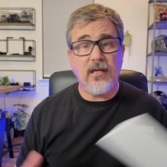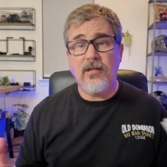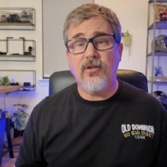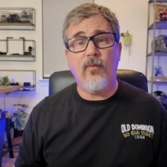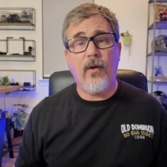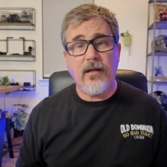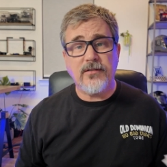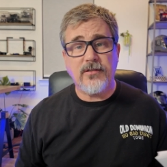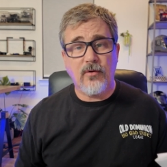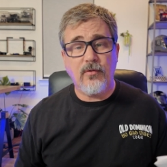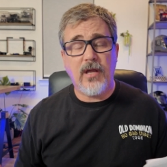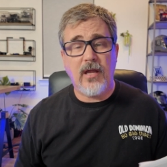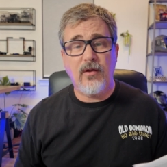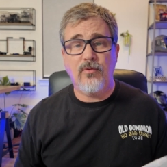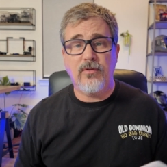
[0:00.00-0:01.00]
Either way is
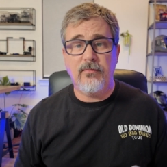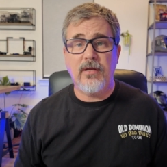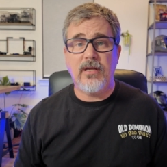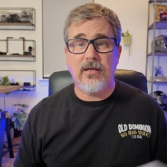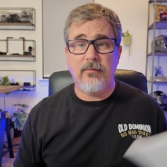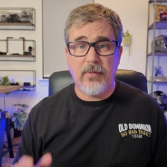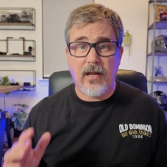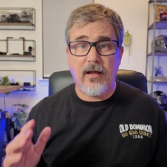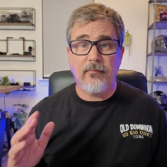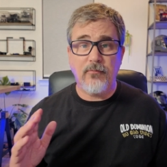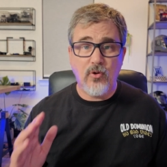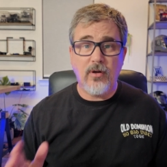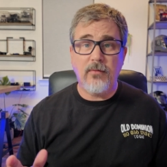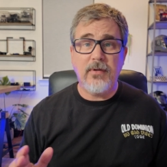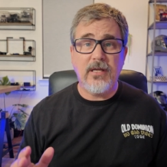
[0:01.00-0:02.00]
okay with me, but I'm
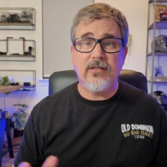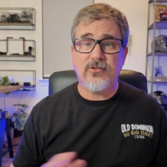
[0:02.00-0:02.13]
going to be